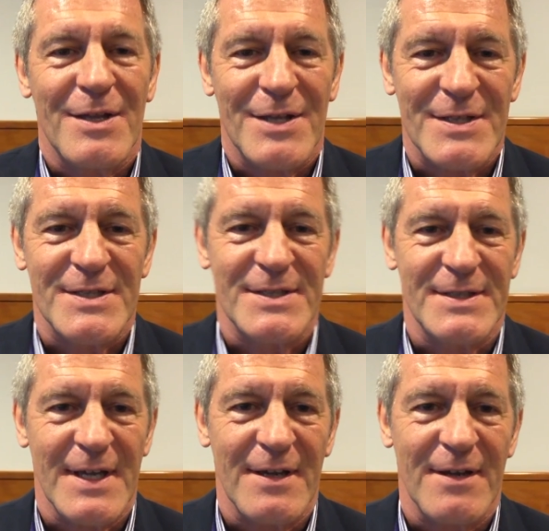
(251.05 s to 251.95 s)

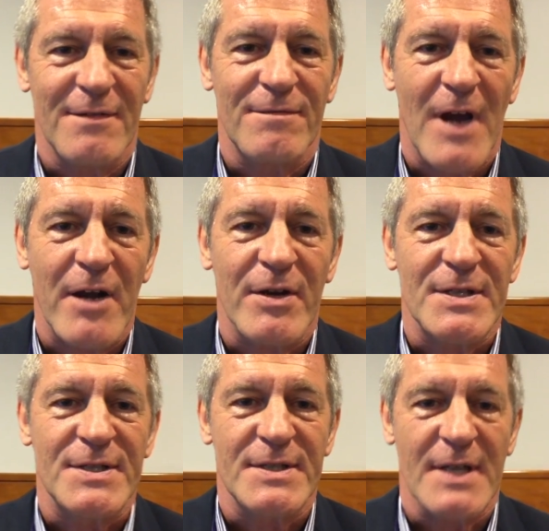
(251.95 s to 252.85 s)
This
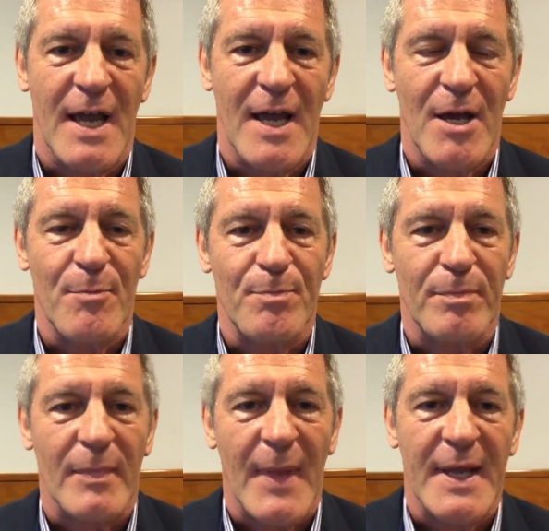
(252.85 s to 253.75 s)
virus
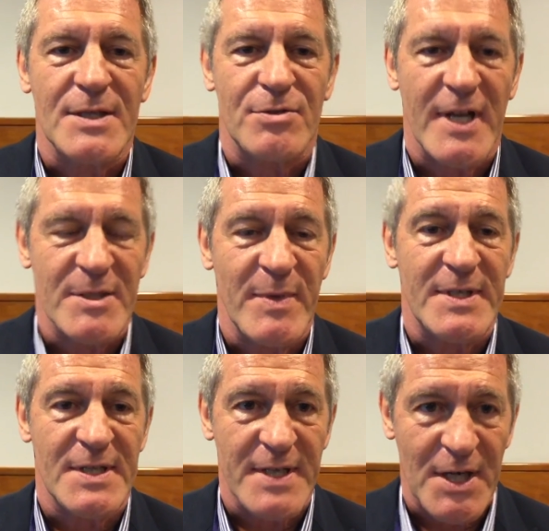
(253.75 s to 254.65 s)
is
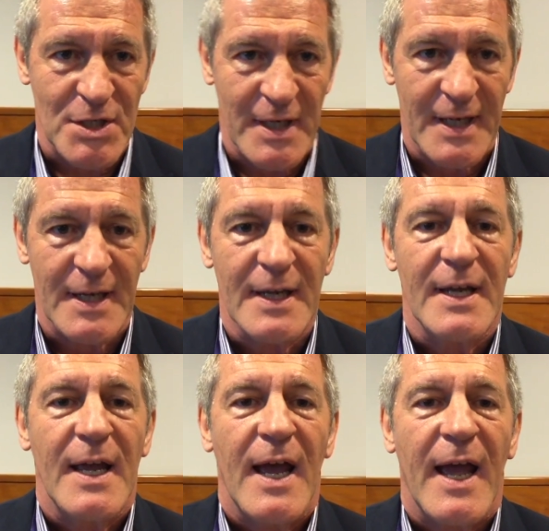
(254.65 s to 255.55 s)
transmitted sexually,
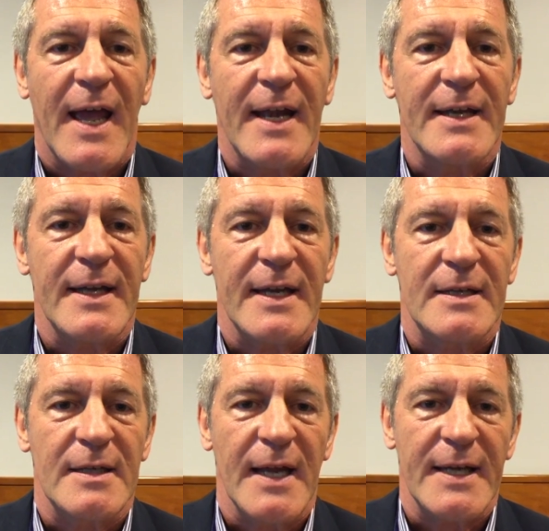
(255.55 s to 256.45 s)
and
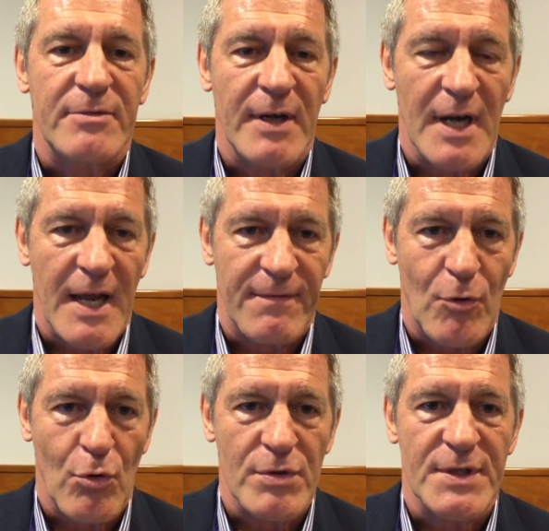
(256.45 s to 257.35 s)
it later in life
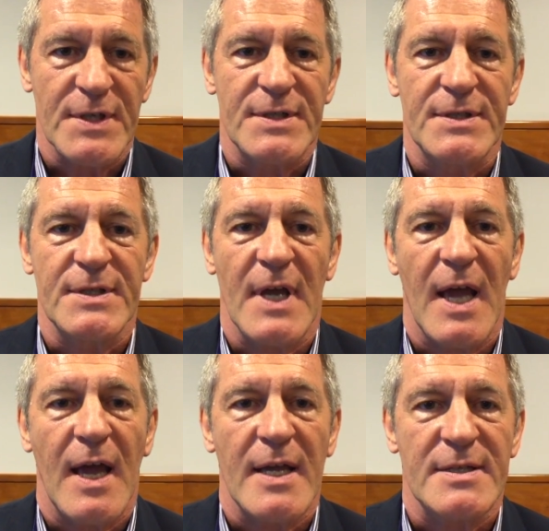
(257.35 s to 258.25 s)
causes
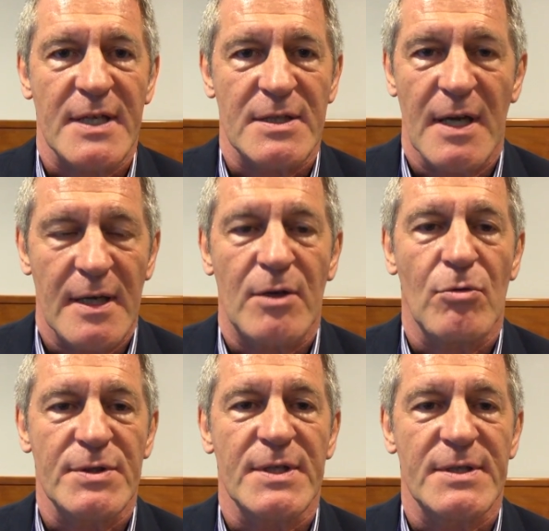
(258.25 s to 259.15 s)

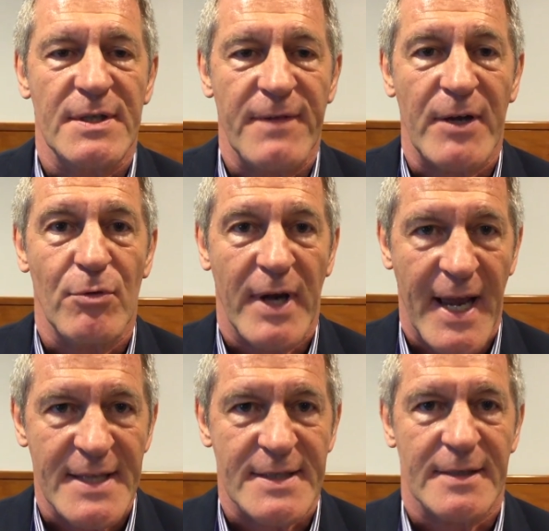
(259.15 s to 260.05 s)
cervical
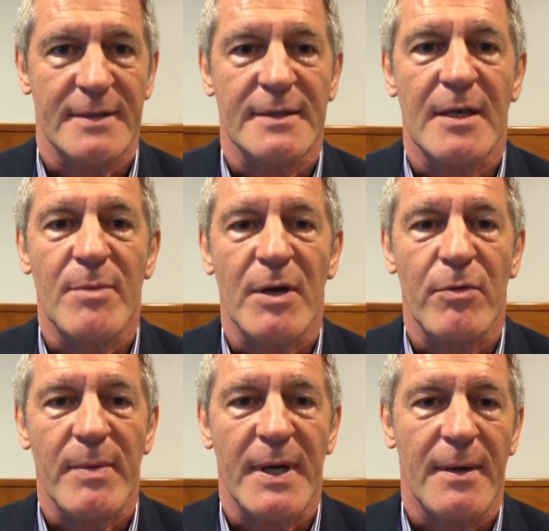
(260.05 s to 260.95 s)
cancer among
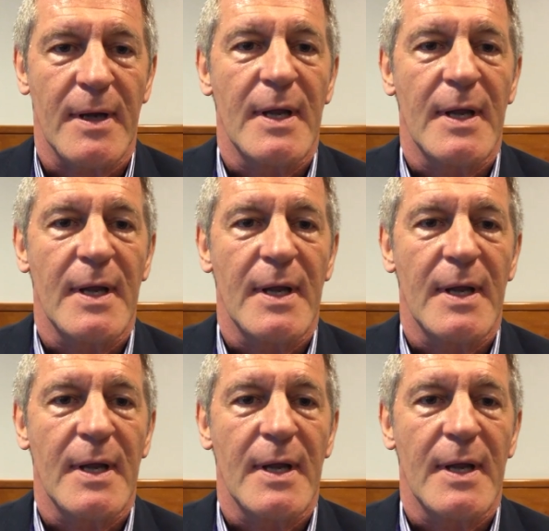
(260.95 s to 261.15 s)
women.